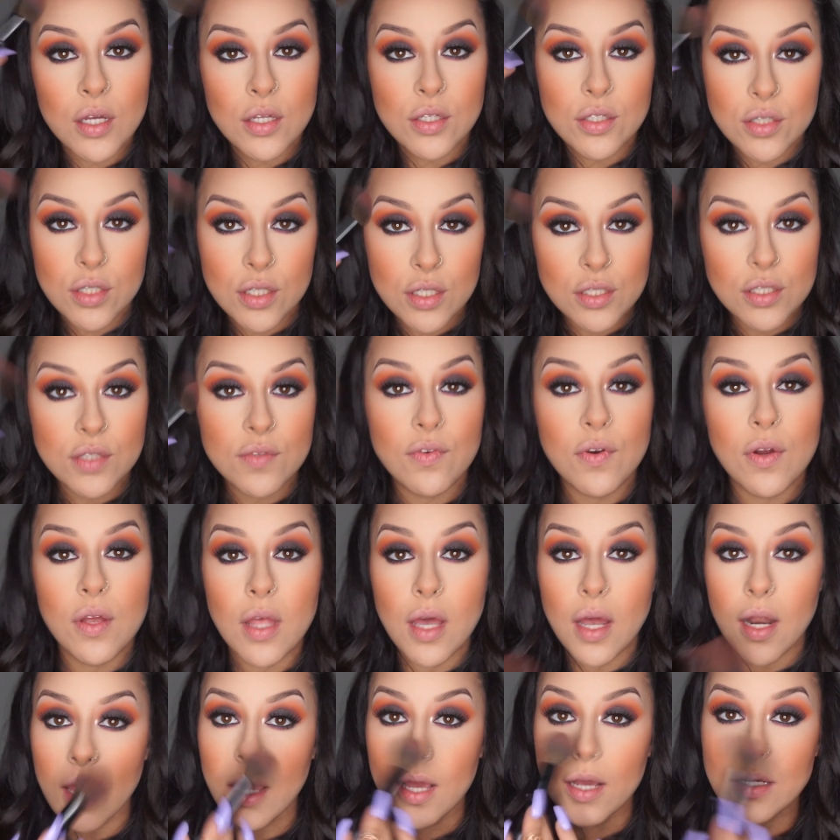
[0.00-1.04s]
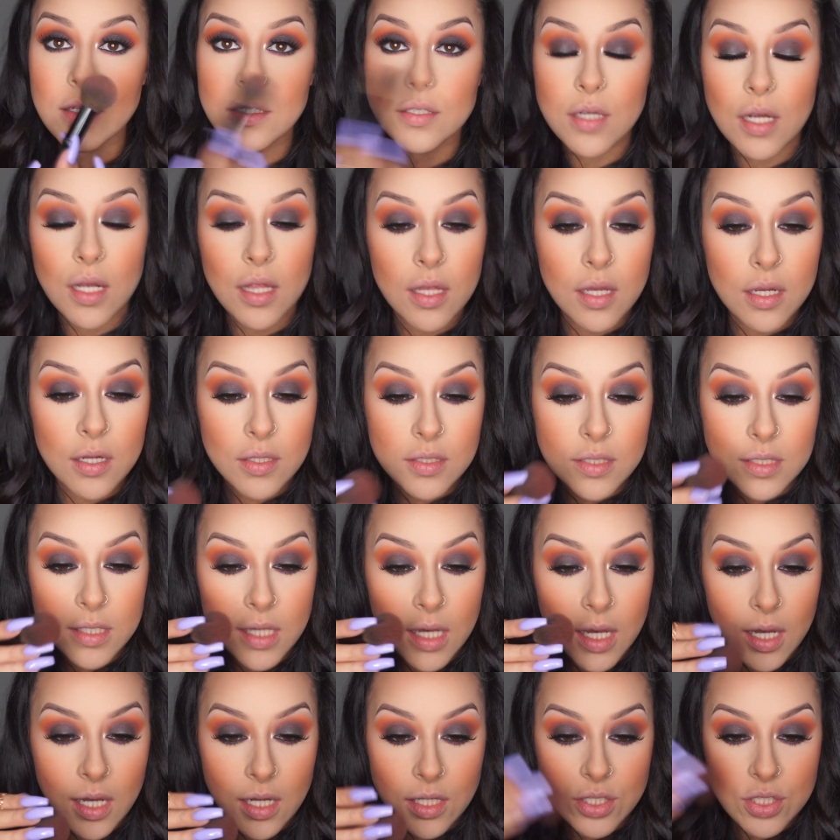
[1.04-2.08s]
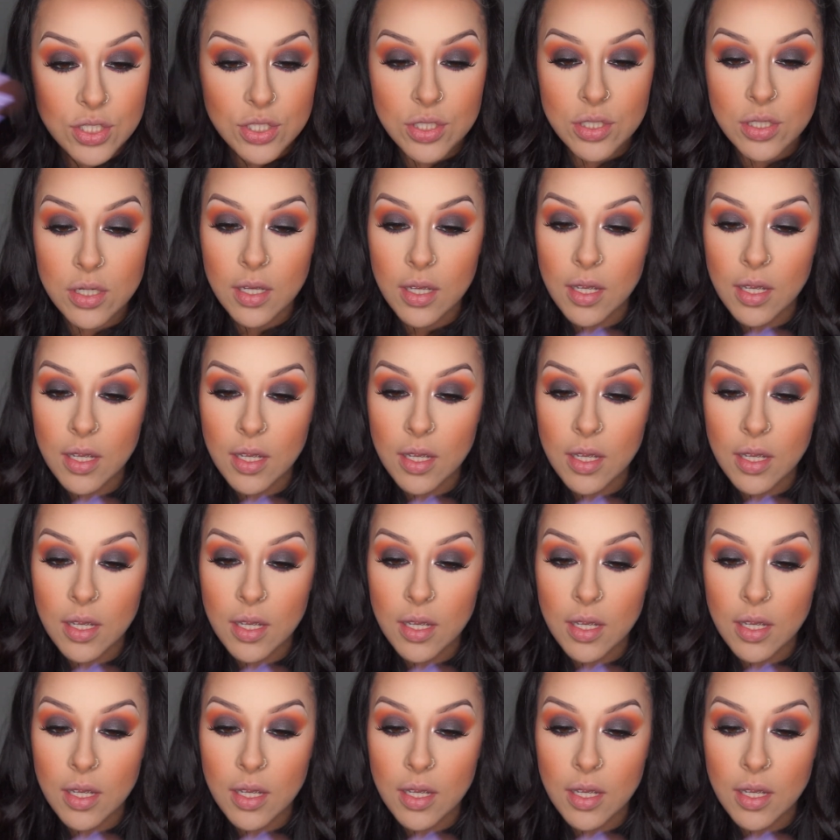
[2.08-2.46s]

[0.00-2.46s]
just for that extra little touch.